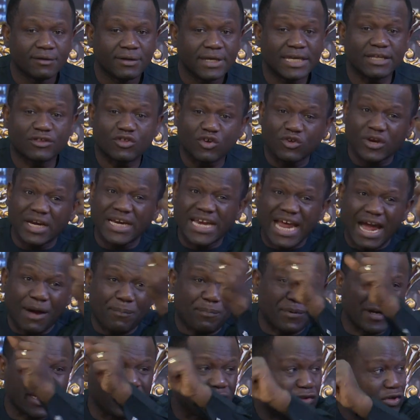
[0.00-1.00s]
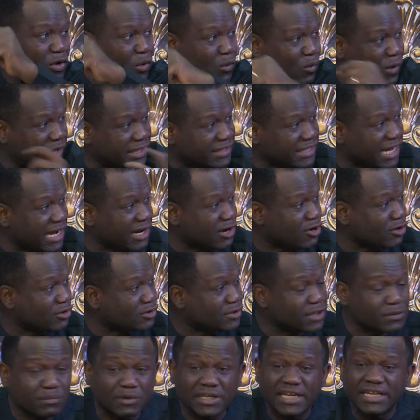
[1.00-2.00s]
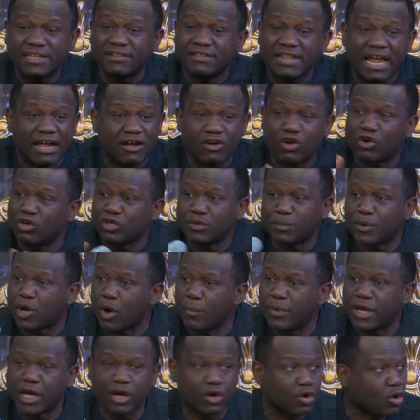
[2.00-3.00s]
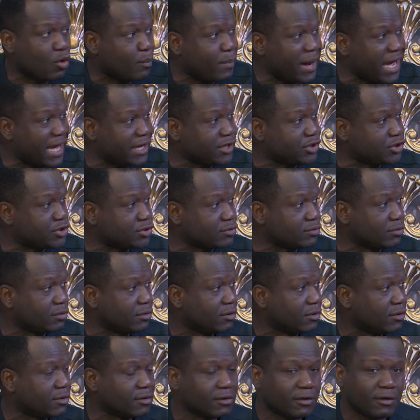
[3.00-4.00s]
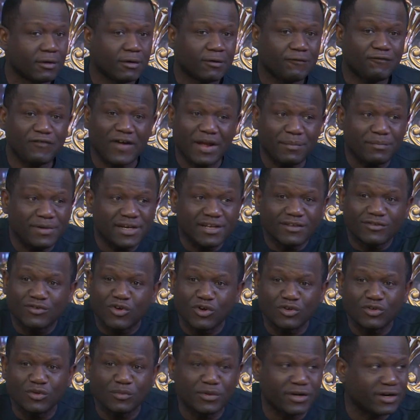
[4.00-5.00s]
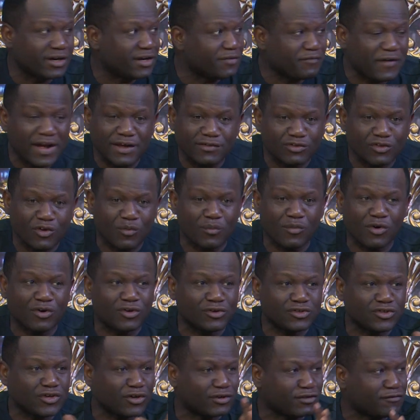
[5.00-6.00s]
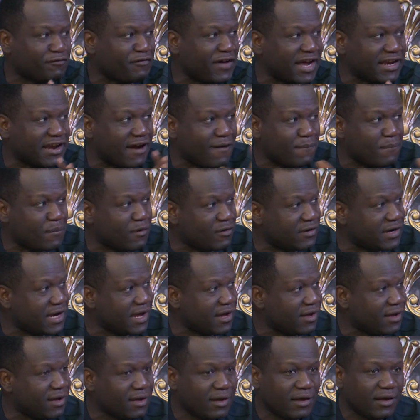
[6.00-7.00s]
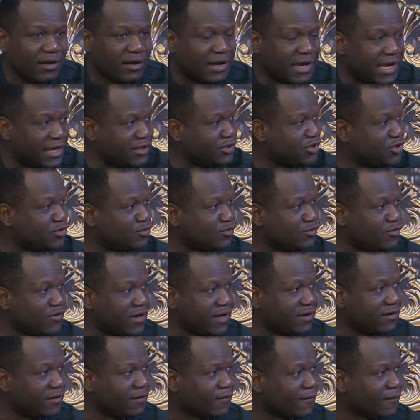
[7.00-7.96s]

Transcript: It's already happening in some Western countries, but it's not going to become a global issue. Family is going to be redefined. It's no more just father, mother, and children.